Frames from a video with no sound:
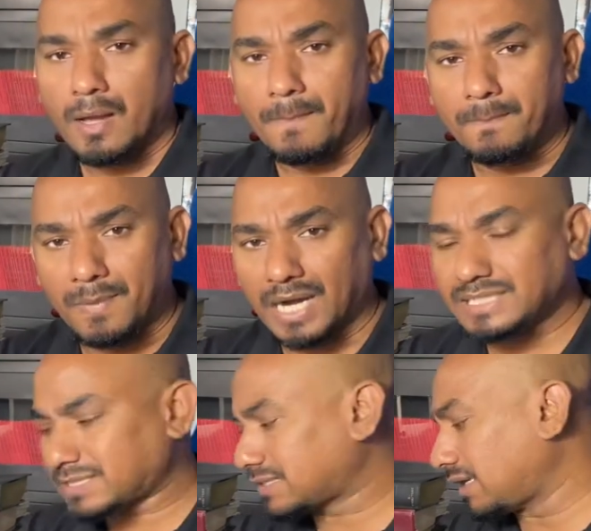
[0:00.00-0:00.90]
My
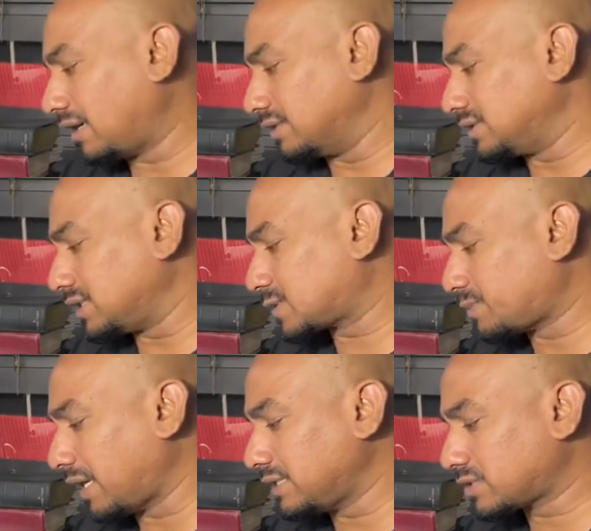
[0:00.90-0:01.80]
son,
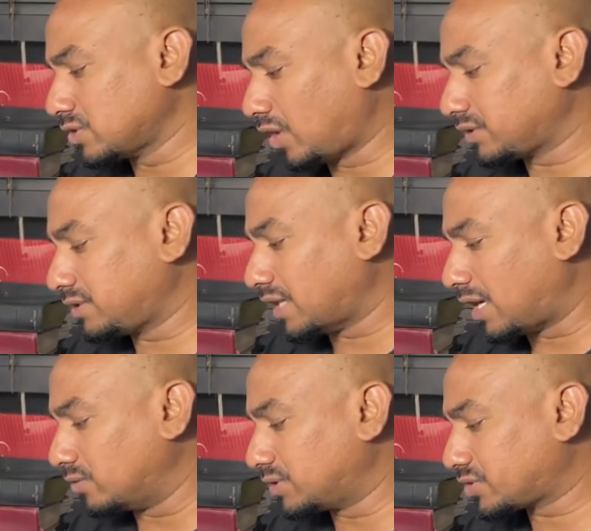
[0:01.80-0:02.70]
despise not
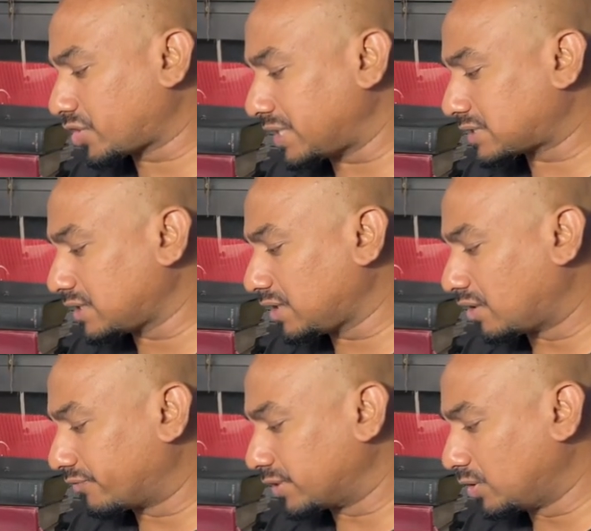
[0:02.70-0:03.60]
thou the chastening
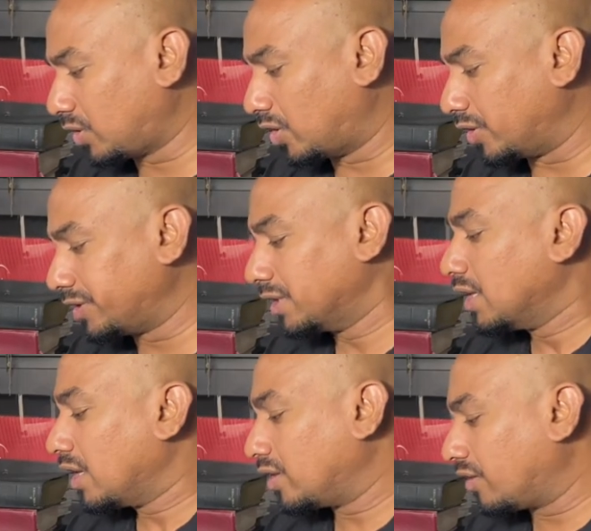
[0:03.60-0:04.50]
of the Lord,
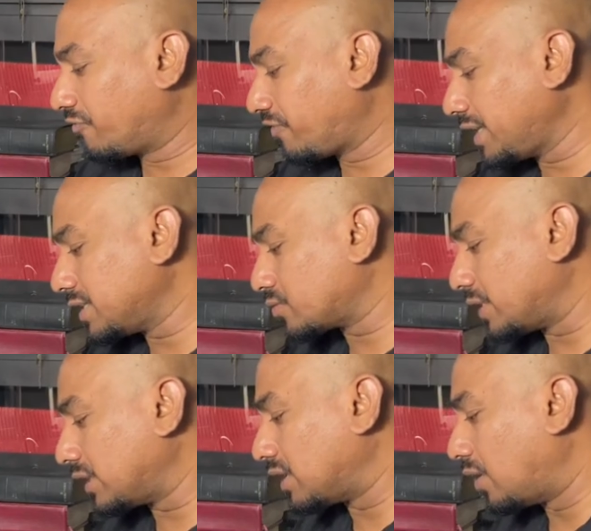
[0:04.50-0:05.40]
nor faint
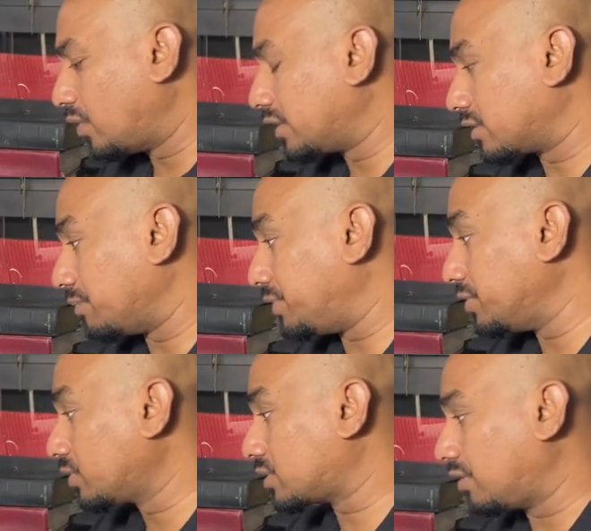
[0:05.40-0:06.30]
when thou art
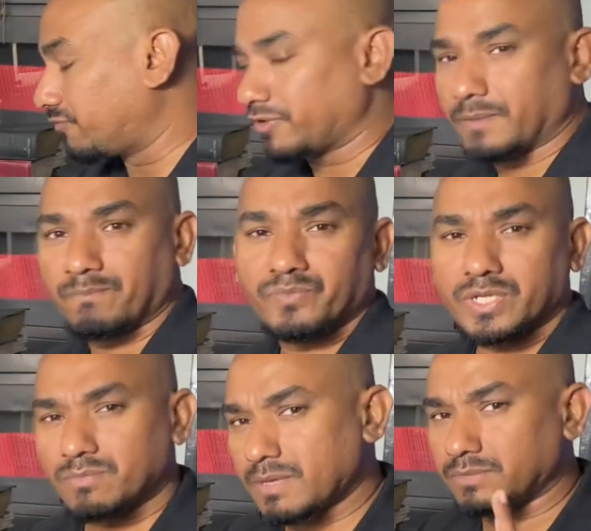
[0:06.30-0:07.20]
rebuked of him.
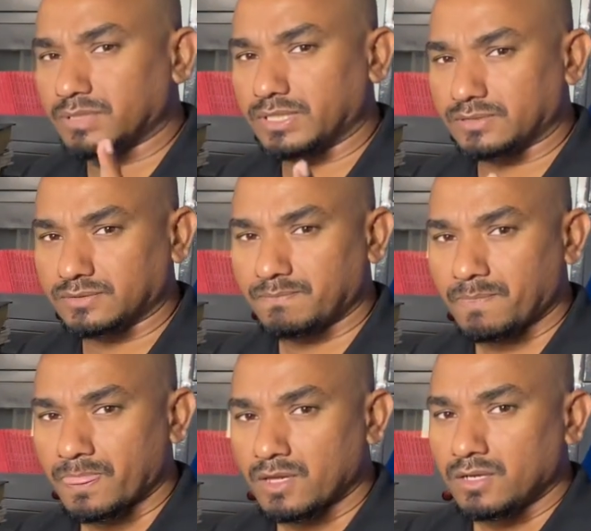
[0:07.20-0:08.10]
Remember that.
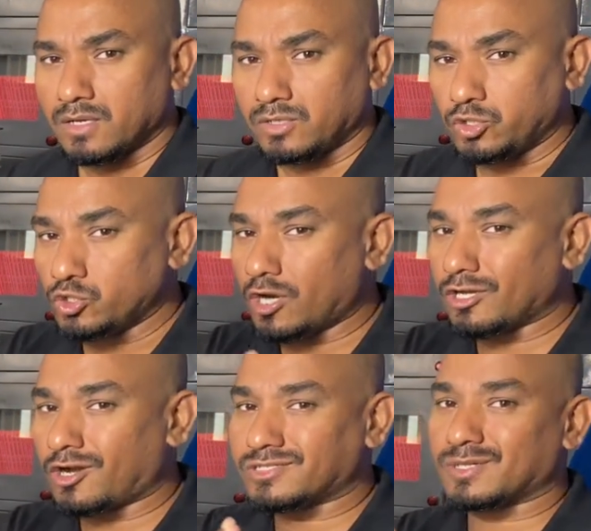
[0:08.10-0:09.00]
You are
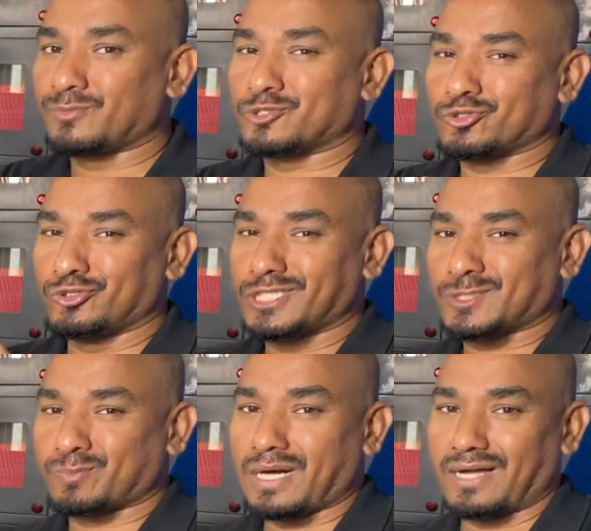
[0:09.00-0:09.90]
not supposed to
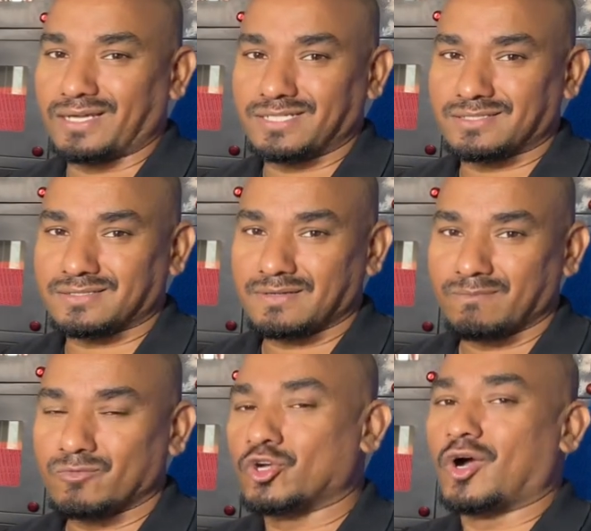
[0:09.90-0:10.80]
despise
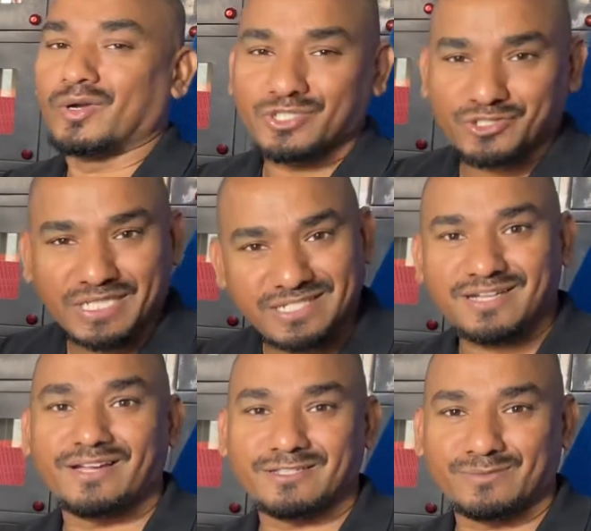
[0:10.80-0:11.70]
God's
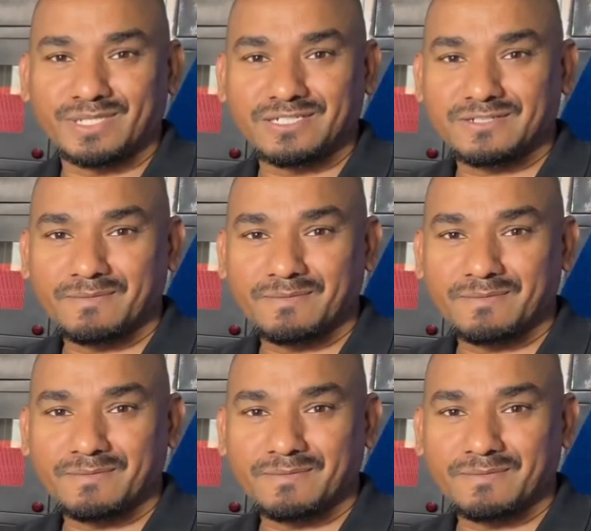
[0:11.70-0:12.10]
chastisement.